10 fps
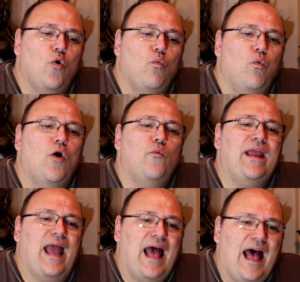What
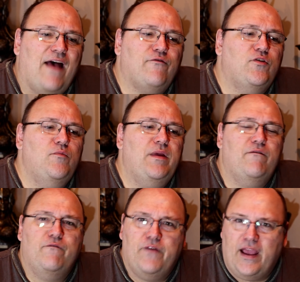we have to be
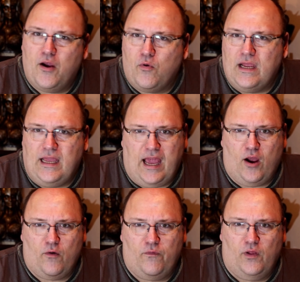very
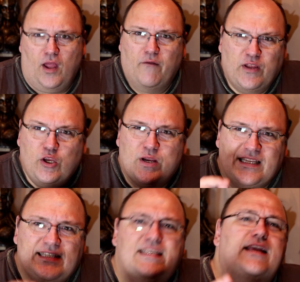careful of, and you
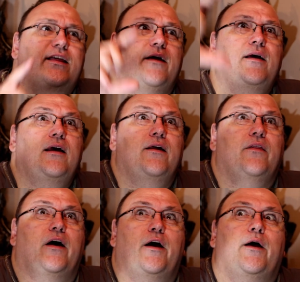can see the
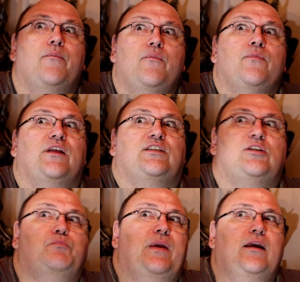
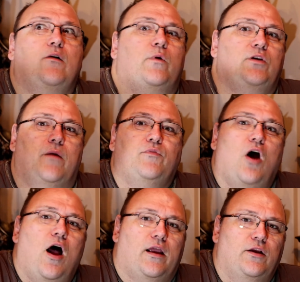speed at which I'm
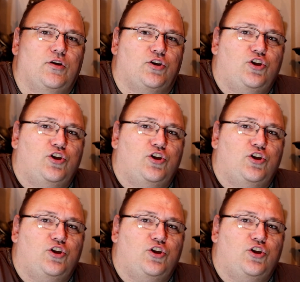talking just